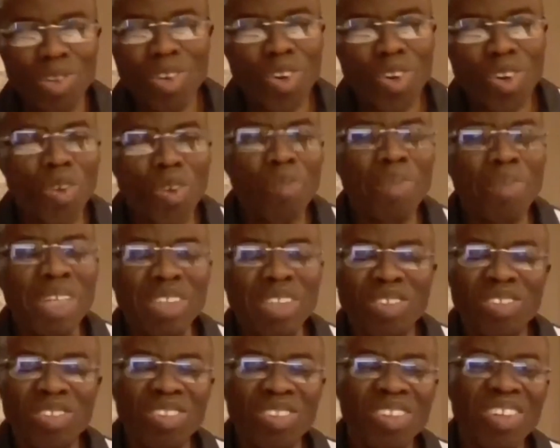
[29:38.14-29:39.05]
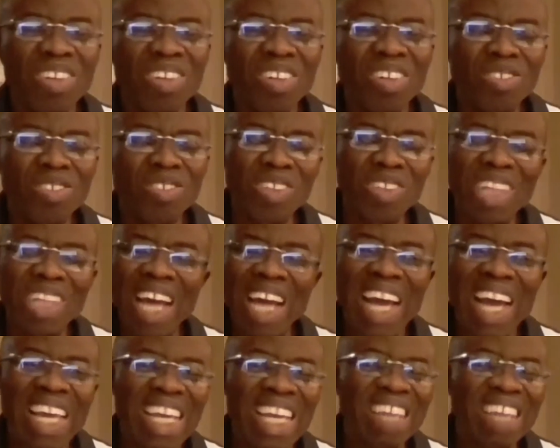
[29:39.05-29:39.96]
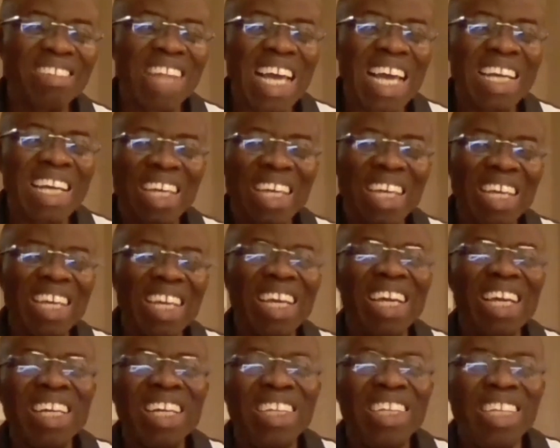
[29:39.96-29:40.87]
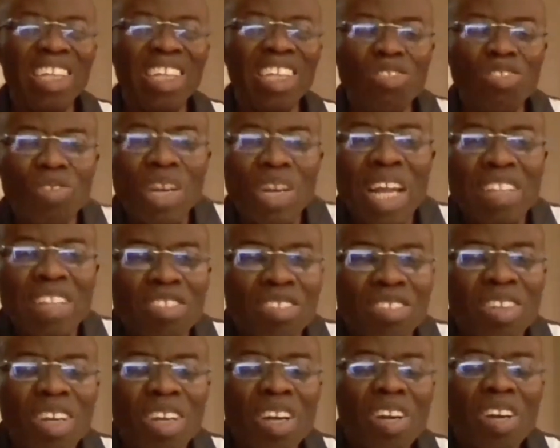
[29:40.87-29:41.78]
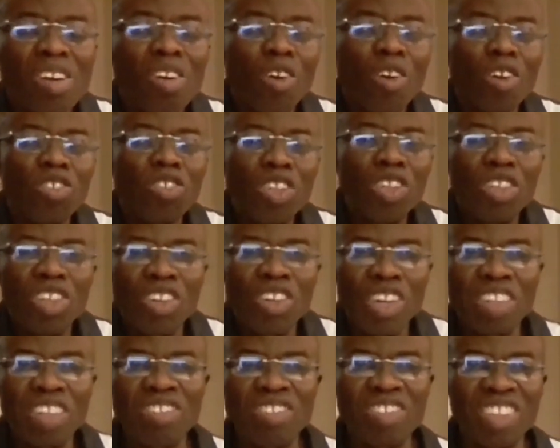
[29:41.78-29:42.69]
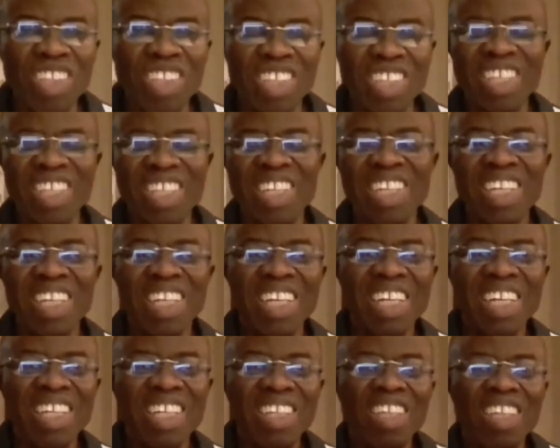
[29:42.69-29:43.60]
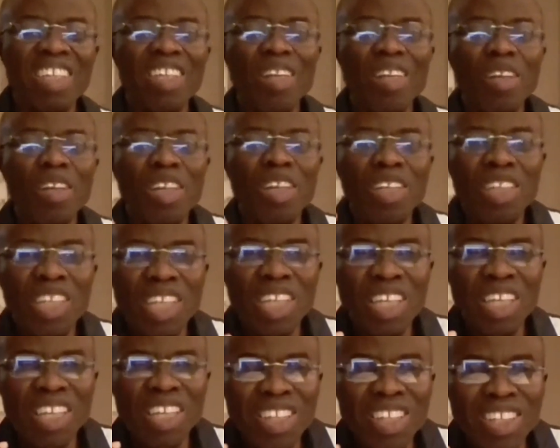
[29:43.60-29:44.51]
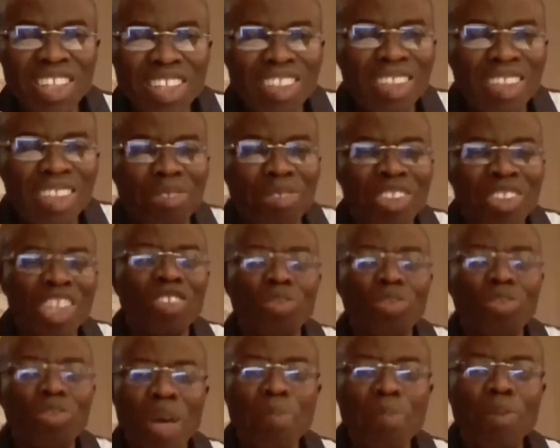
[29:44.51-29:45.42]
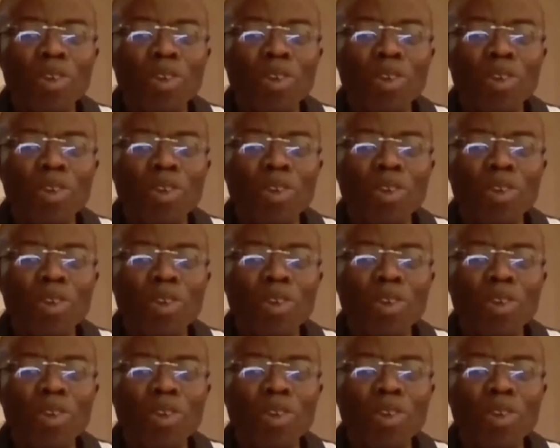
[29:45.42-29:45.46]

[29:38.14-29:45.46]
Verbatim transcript: to go but to die. It's like the, the Israelites crossing the Red Sea. The, the, the, the Egyptians were